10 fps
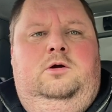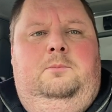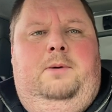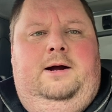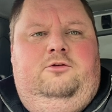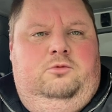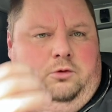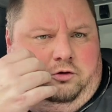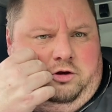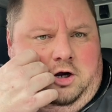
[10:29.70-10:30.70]
back
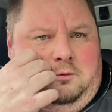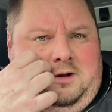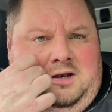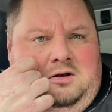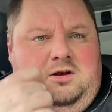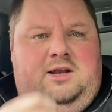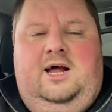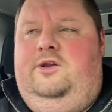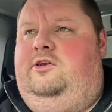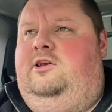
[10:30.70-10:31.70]
towards home, then
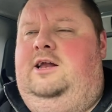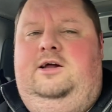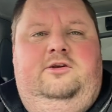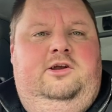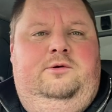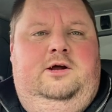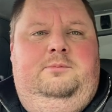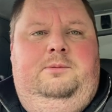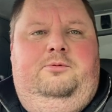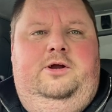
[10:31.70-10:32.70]
that'll do, and that'll
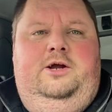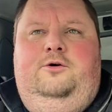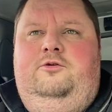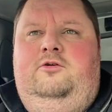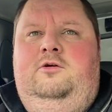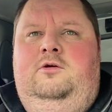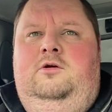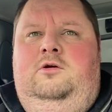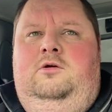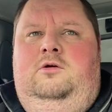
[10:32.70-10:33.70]
be pretty good
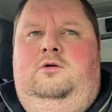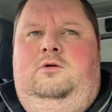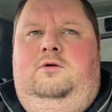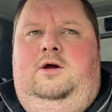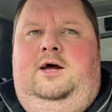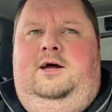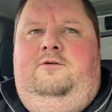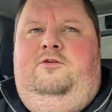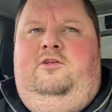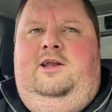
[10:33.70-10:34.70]
for
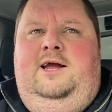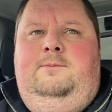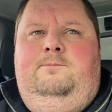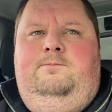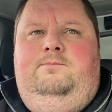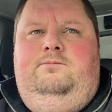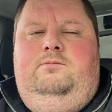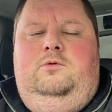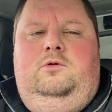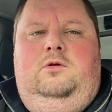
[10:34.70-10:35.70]
today.
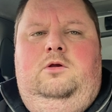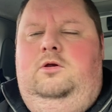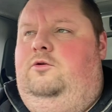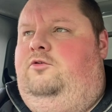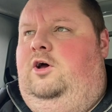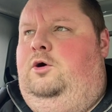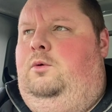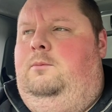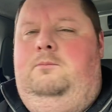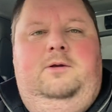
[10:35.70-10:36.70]

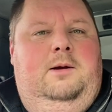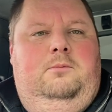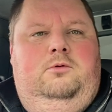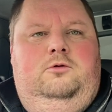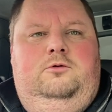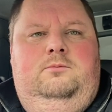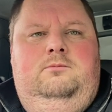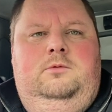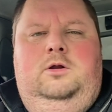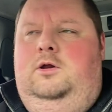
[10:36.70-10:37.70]
So, yep, we'll
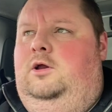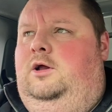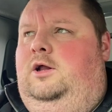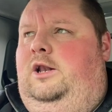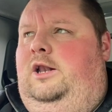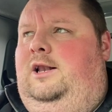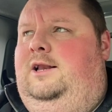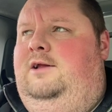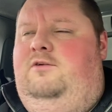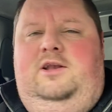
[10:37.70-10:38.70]

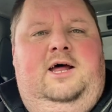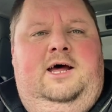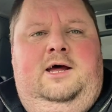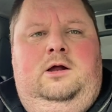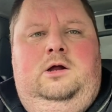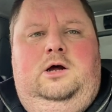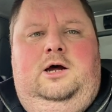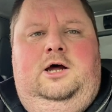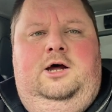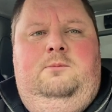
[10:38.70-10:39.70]
leave it there,
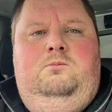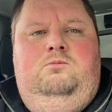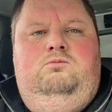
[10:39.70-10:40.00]
and